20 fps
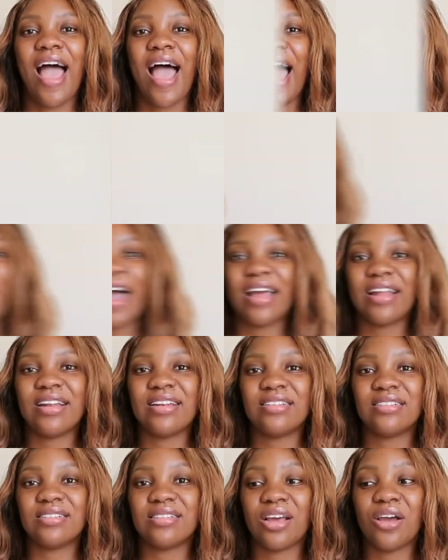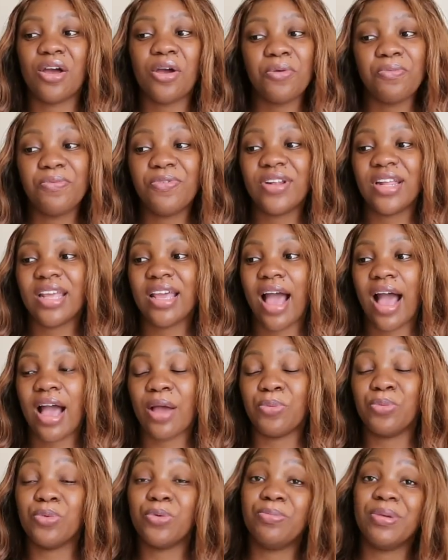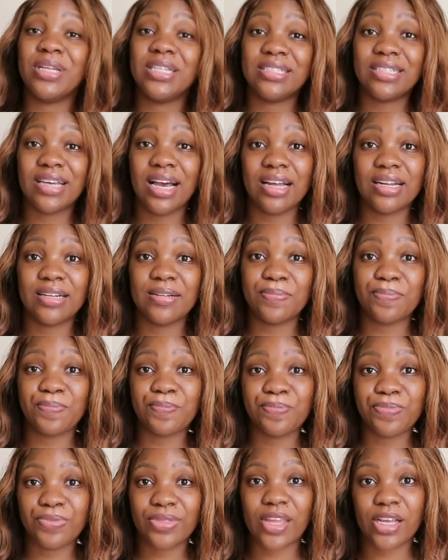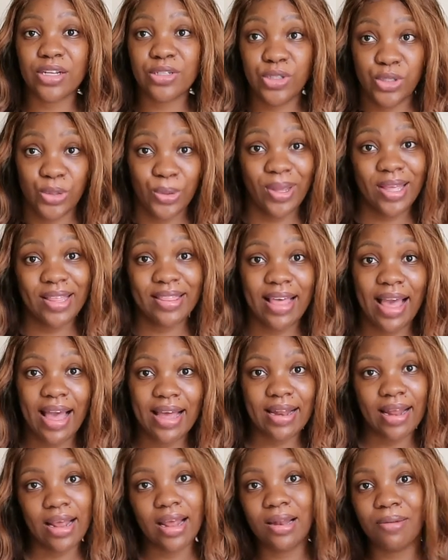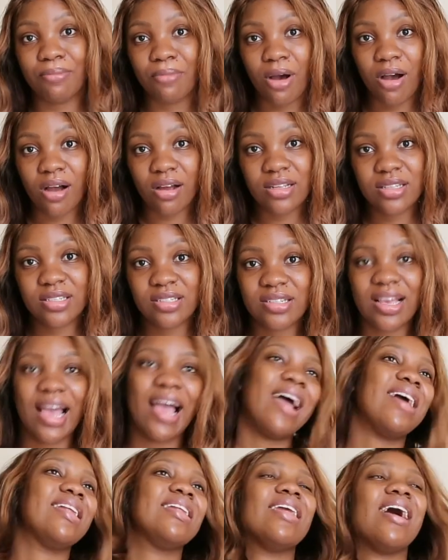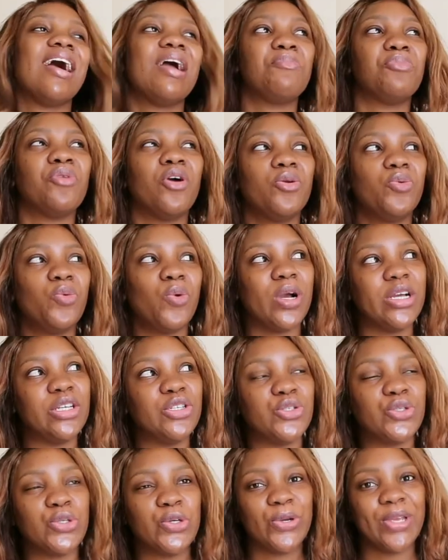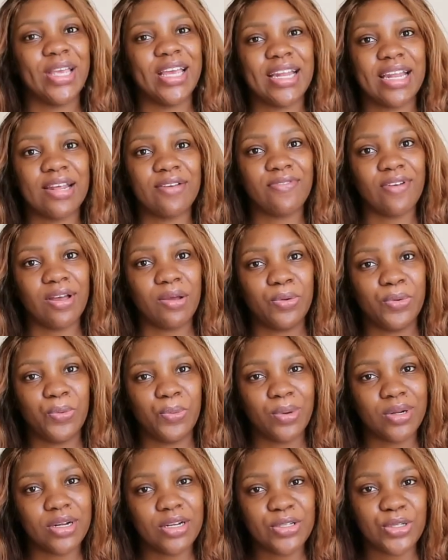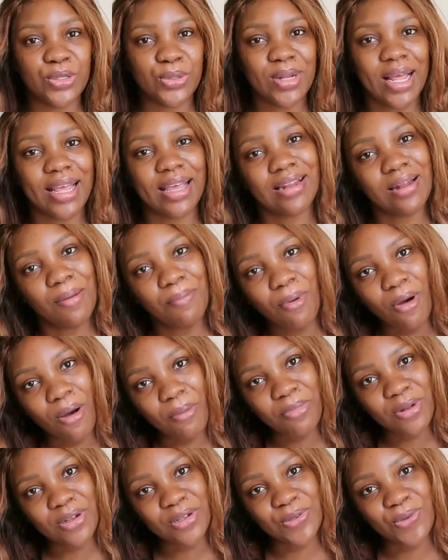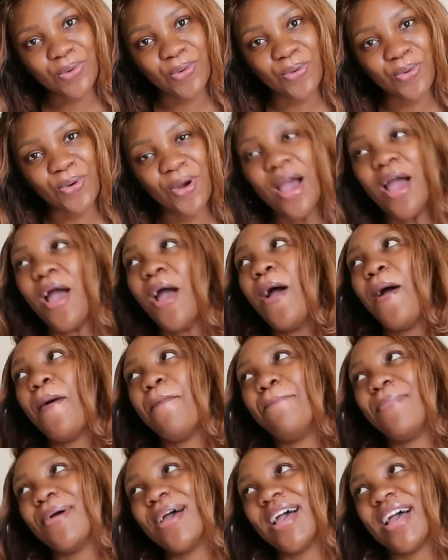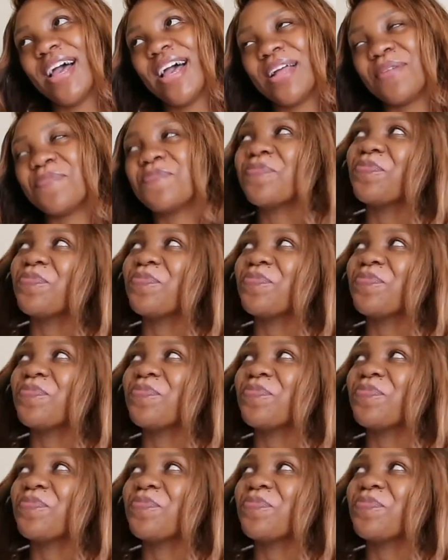and hopefully I will be done doing that in March. And I'm not quite sure yet if I would want to do like an apartment tour, but